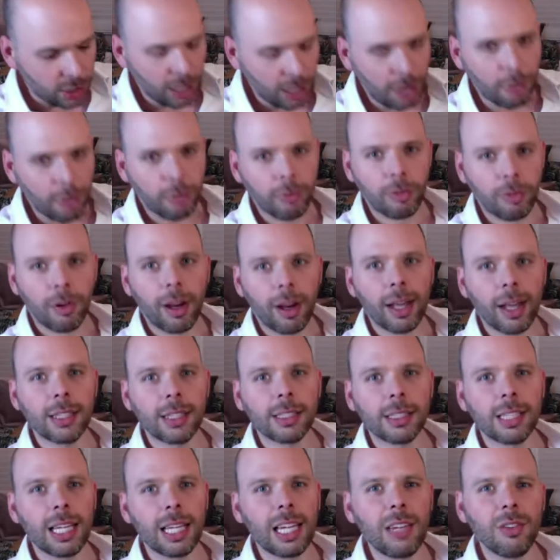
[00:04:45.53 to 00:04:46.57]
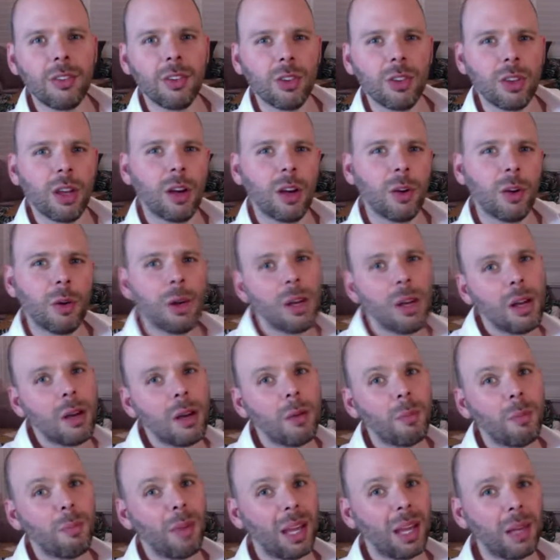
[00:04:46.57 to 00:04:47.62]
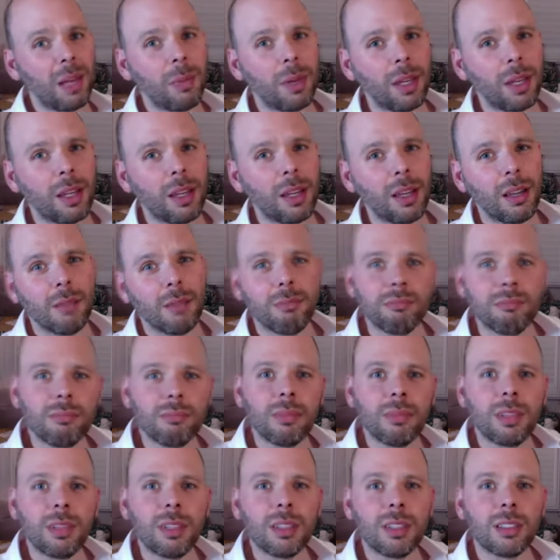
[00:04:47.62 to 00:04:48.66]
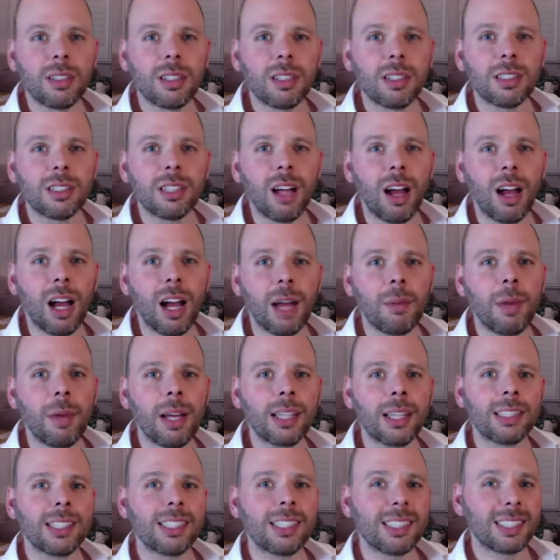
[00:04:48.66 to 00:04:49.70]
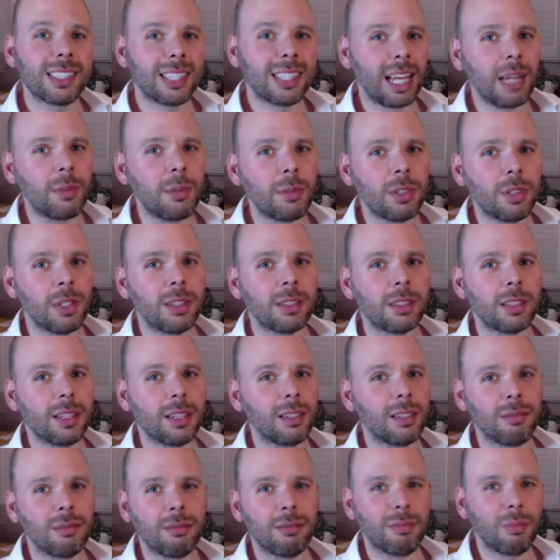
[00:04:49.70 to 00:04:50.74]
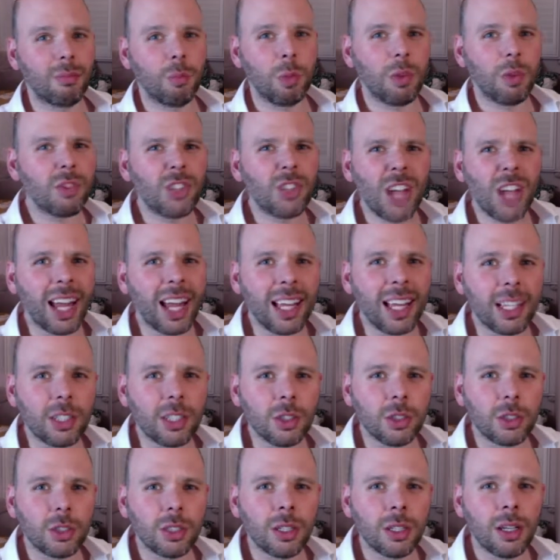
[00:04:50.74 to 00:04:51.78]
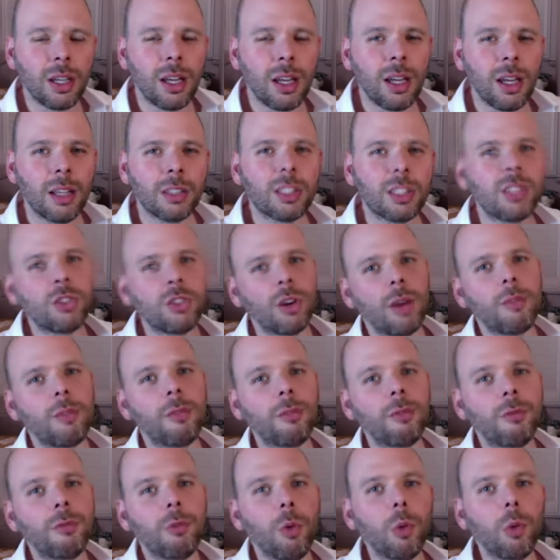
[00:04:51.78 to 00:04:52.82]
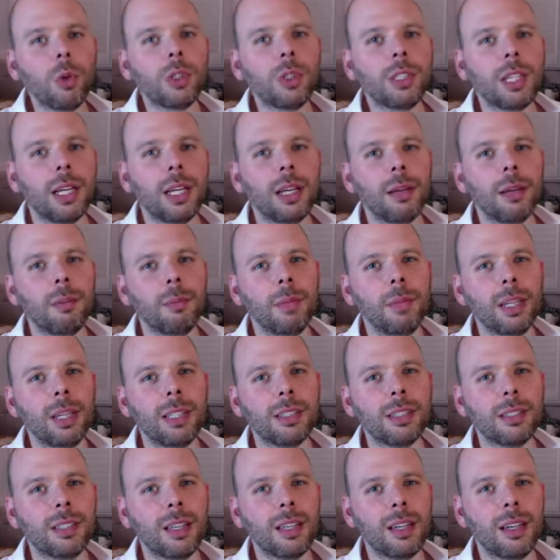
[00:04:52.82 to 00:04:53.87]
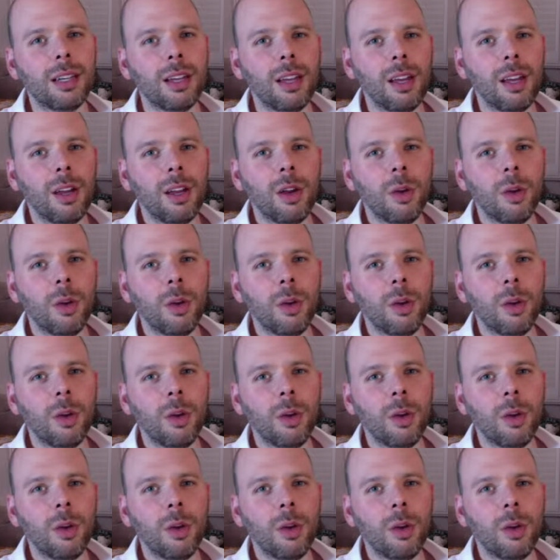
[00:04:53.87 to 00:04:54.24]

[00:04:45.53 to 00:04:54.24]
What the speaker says: to their friends, even though maybe the time has escaped us and we've changed. To try and force it means that